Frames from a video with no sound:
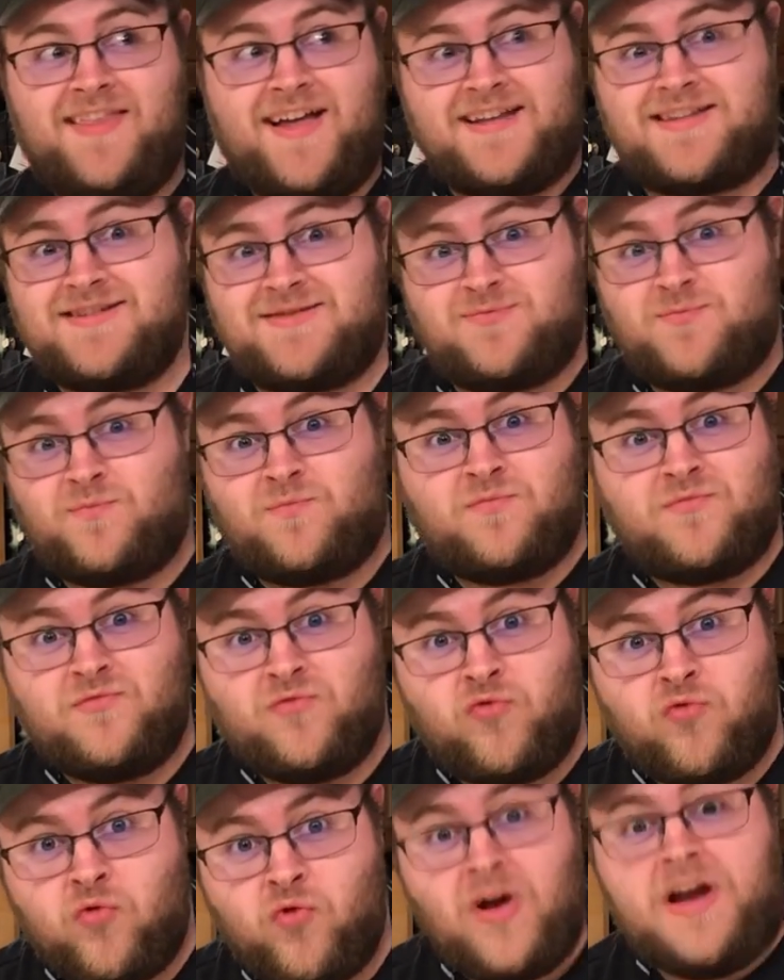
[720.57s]
and that's
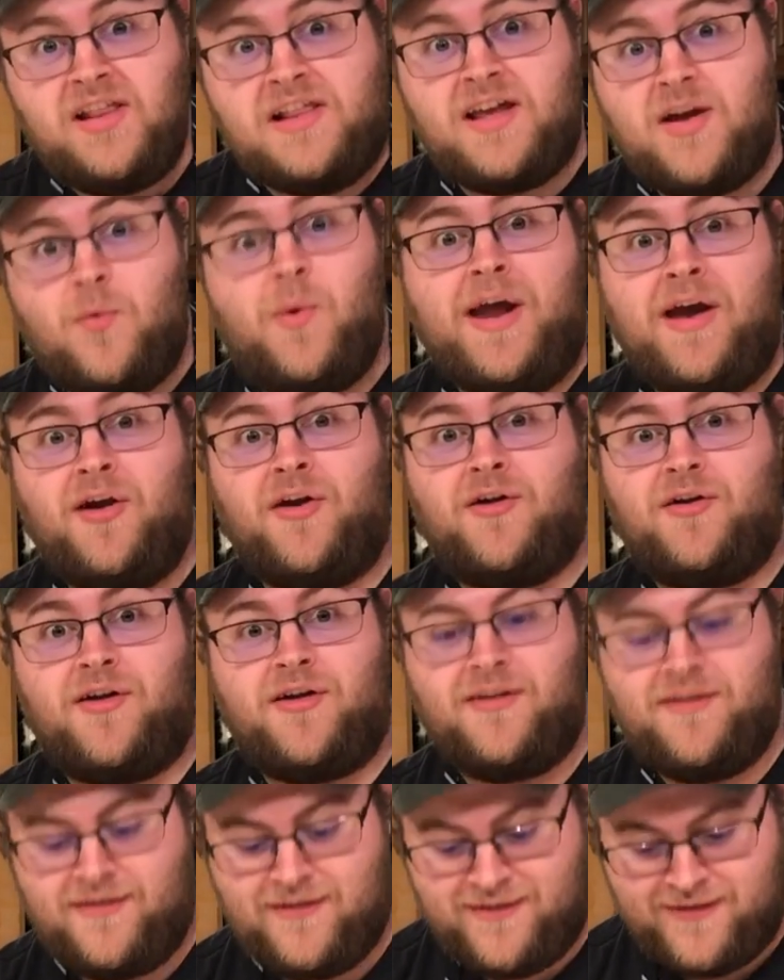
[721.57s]
really
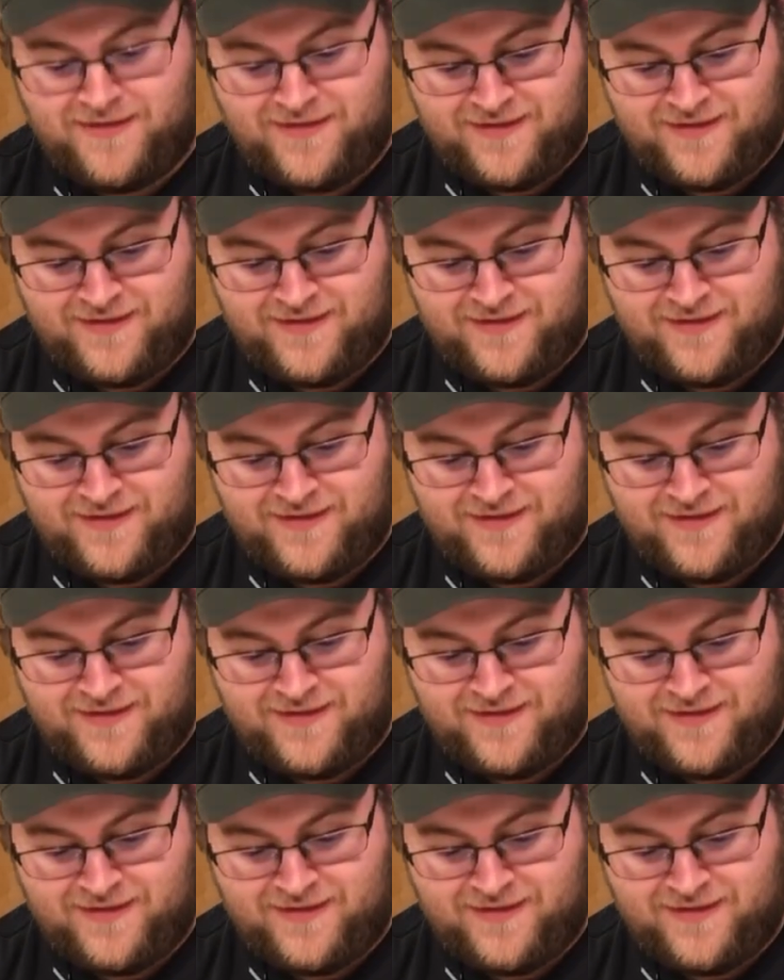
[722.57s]
weird.